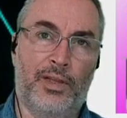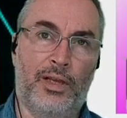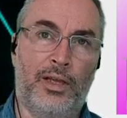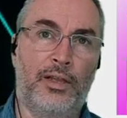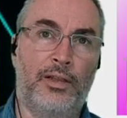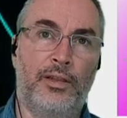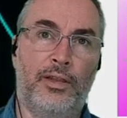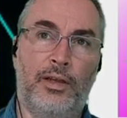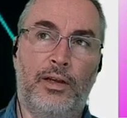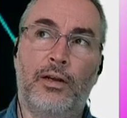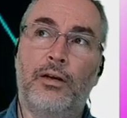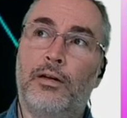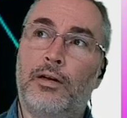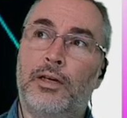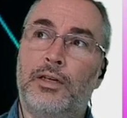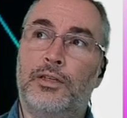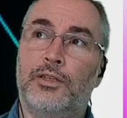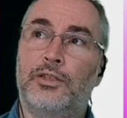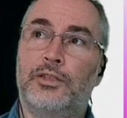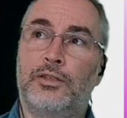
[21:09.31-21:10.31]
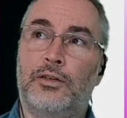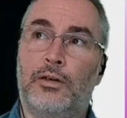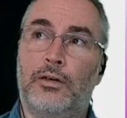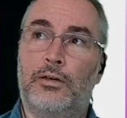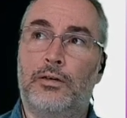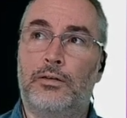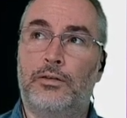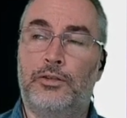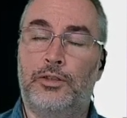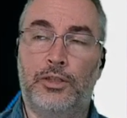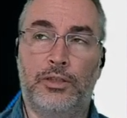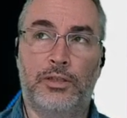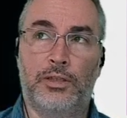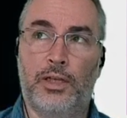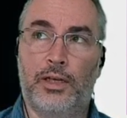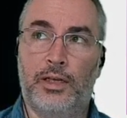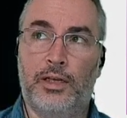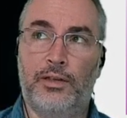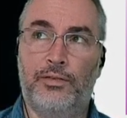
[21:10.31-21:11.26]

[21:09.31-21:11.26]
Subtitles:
and they're going to start, just like